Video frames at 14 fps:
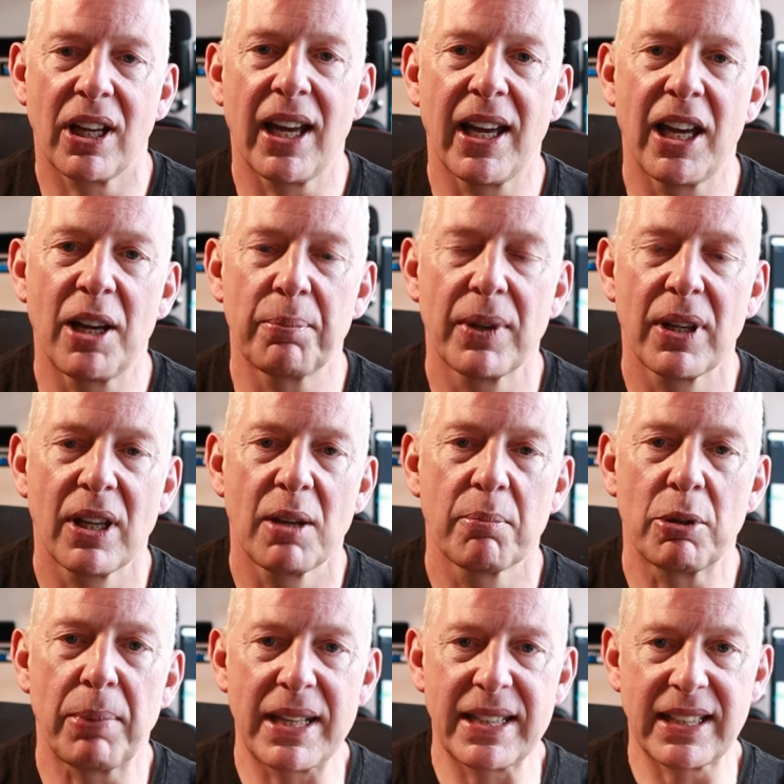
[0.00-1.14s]
Um,
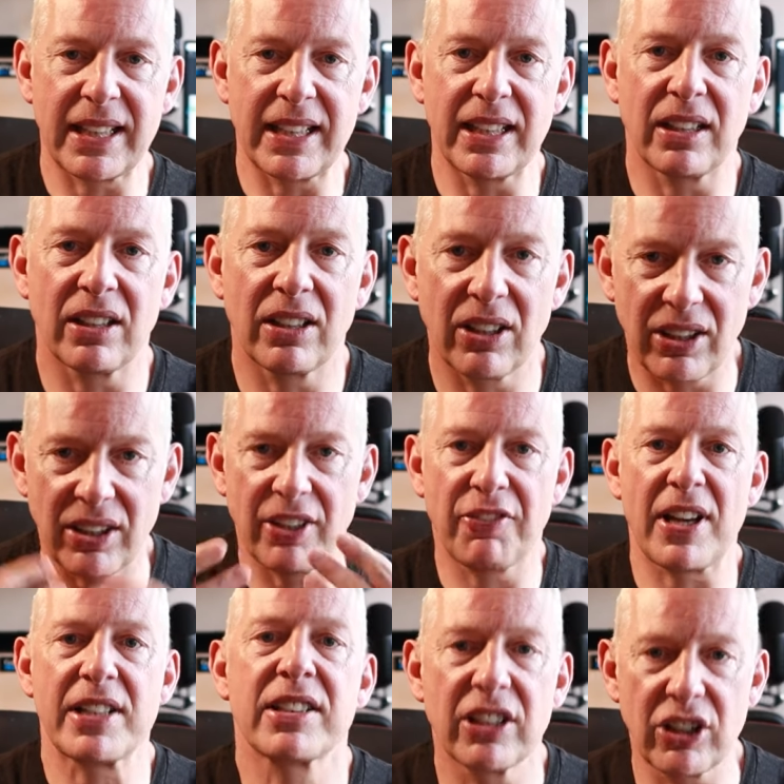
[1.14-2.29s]
but basically, the
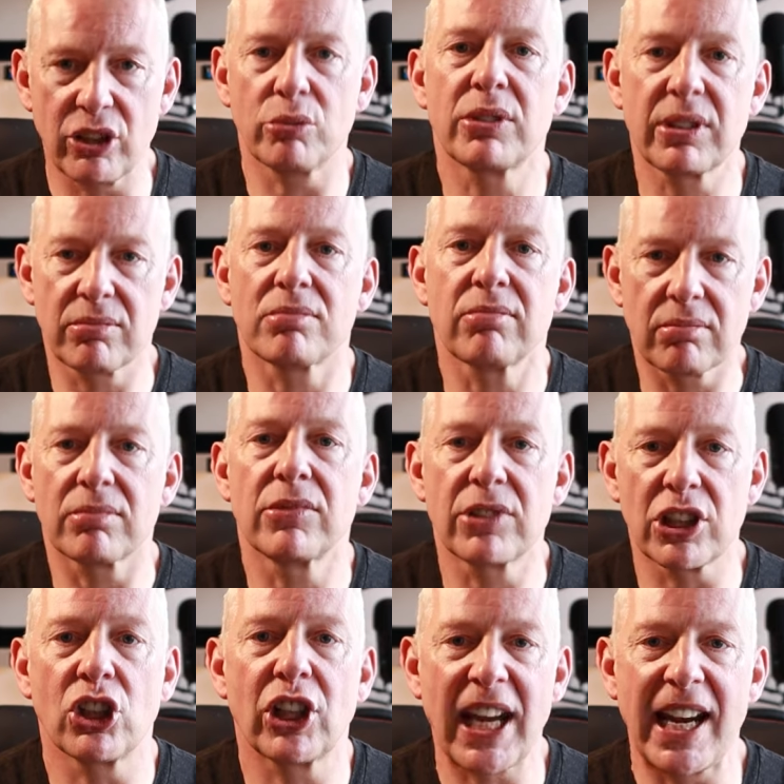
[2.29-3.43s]
faster you
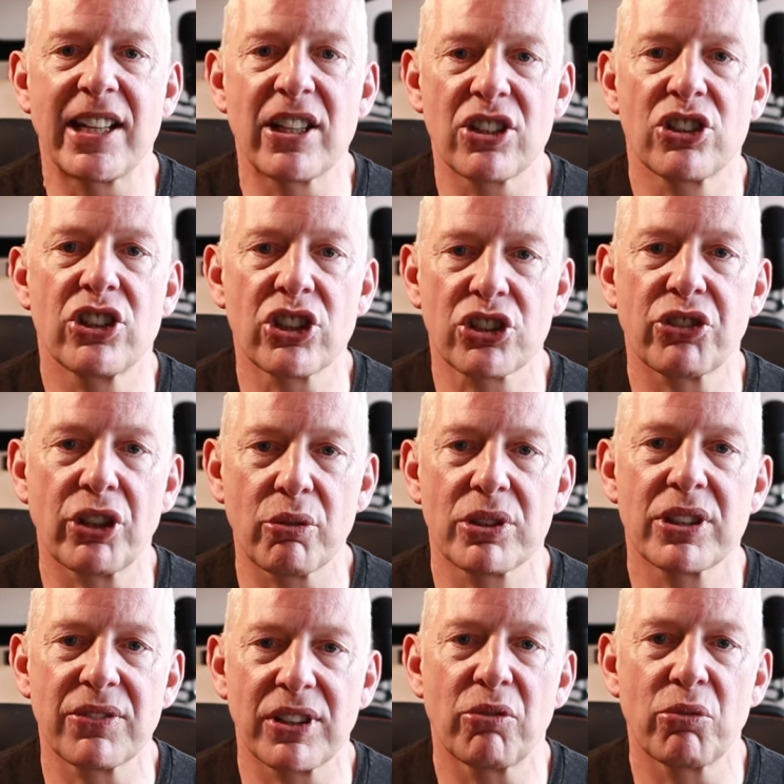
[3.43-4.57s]
do your cadence, your
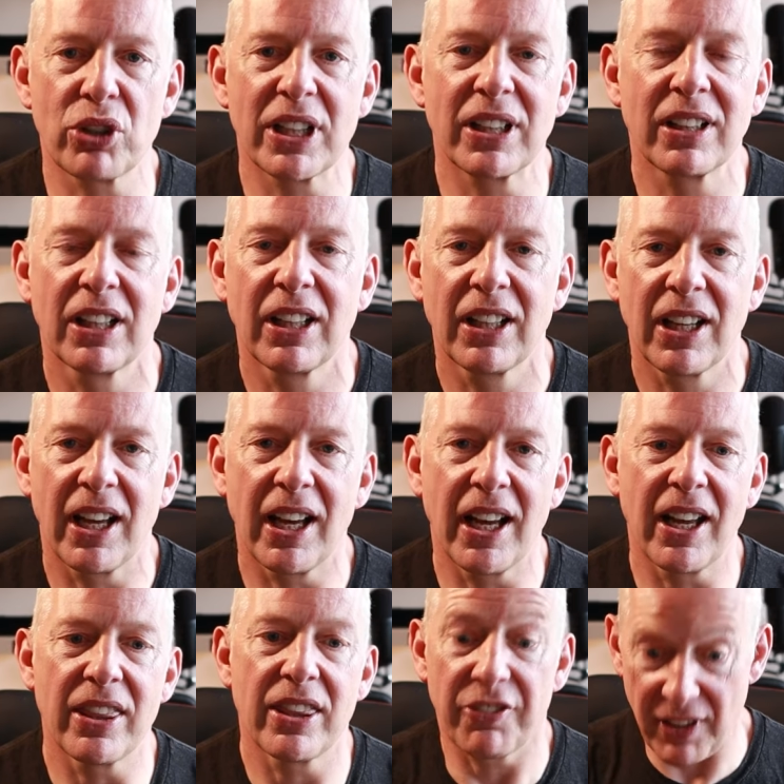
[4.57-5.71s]
strokes, if you're running,
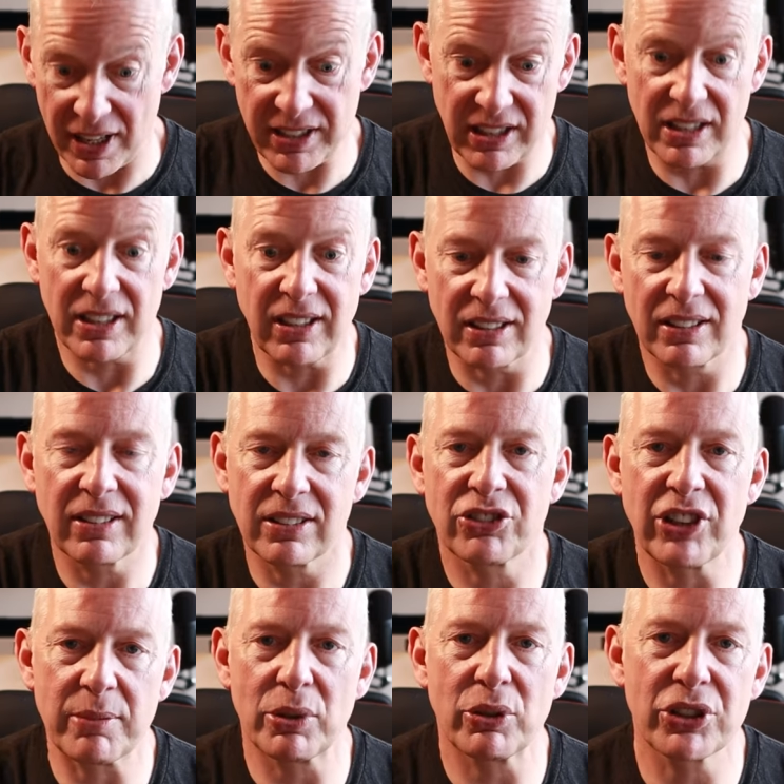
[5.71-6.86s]
uh, the faster the
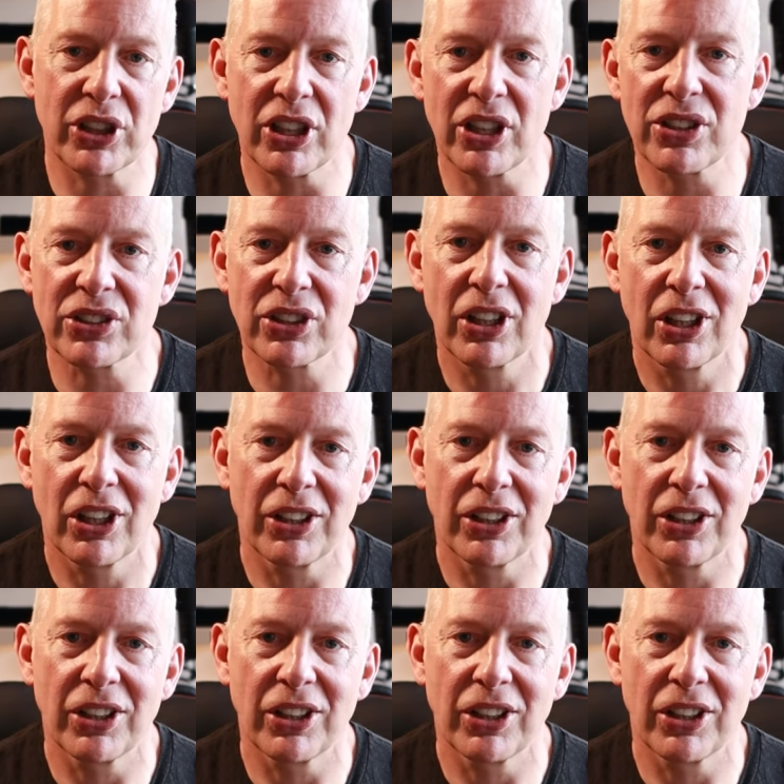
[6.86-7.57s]
treadmill turns.